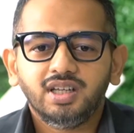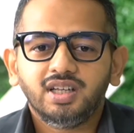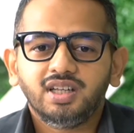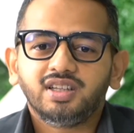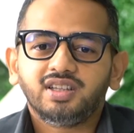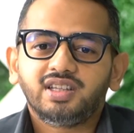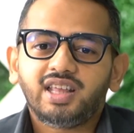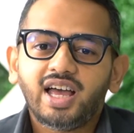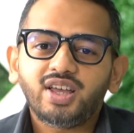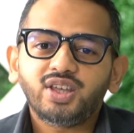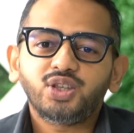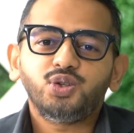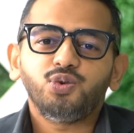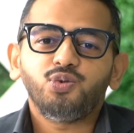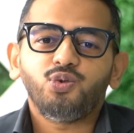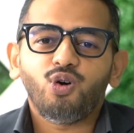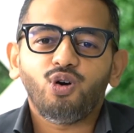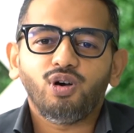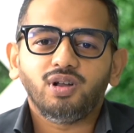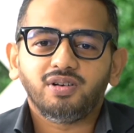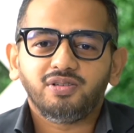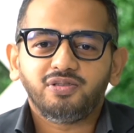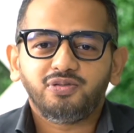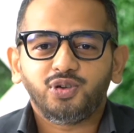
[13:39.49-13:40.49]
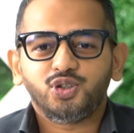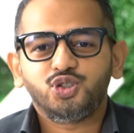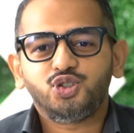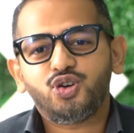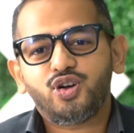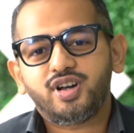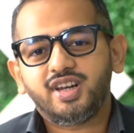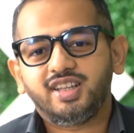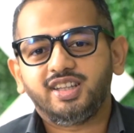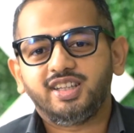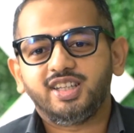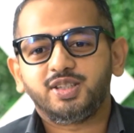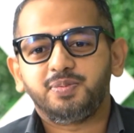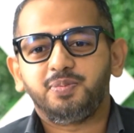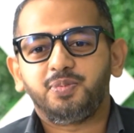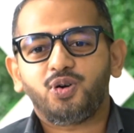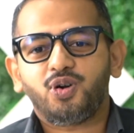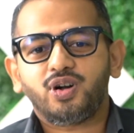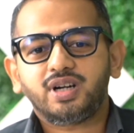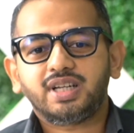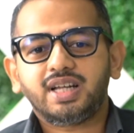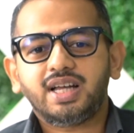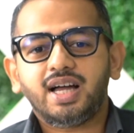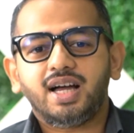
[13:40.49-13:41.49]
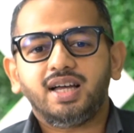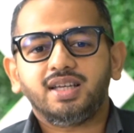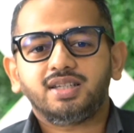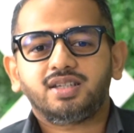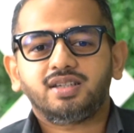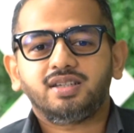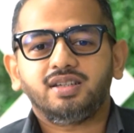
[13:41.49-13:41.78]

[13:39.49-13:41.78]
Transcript: Thank you all for joining this broadcast.